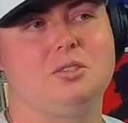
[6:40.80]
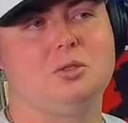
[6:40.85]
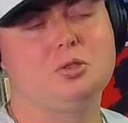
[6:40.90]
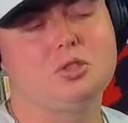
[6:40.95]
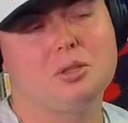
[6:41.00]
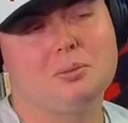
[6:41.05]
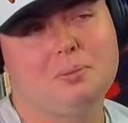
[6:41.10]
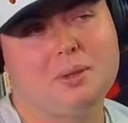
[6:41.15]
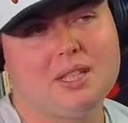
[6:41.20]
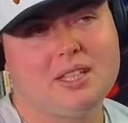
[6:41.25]
You
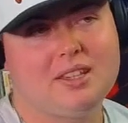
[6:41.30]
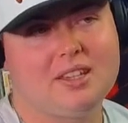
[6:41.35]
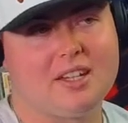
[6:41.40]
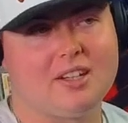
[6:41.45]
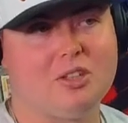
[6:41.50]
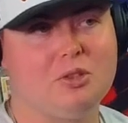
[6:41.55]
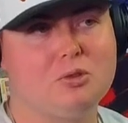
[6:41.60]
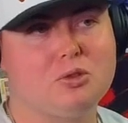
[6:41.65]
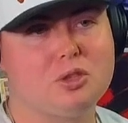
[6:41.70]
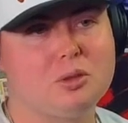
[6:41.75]
should be
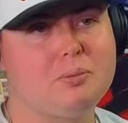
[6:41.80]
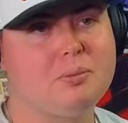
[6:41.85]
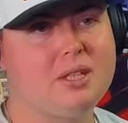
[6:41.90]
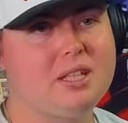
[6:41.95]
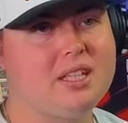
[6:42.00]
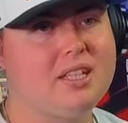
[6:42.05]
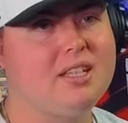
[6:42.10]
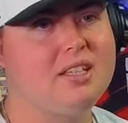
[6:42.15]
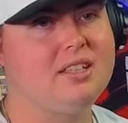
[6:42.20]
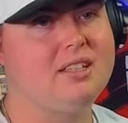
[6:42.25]
there. You should
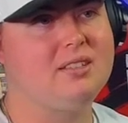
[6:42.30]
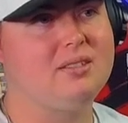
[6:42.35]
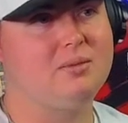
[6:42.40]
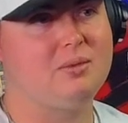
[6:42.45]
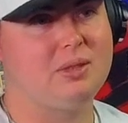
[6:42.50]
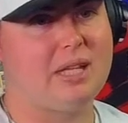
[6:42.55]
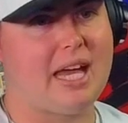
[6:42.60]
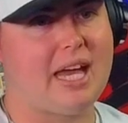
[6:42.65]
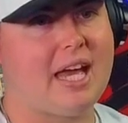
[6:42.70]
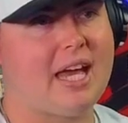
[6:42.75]
be
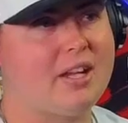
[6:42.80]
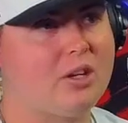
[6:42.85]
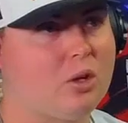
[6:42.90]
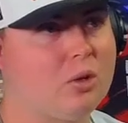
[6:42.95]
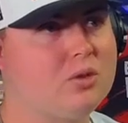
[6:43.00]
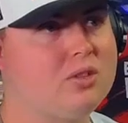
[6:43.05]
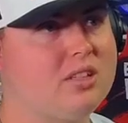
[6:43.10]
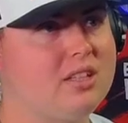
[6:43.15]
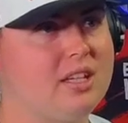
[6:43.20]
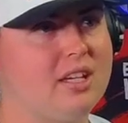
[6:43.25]
at
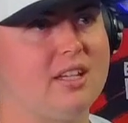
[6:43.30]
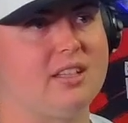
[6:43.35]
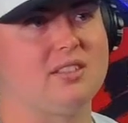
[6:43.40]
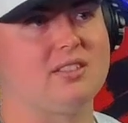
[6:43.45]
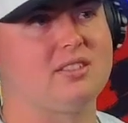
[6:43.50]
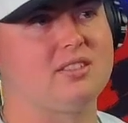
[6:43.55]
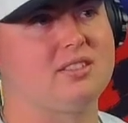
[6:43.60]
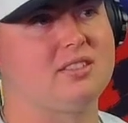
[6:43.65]
OTAs.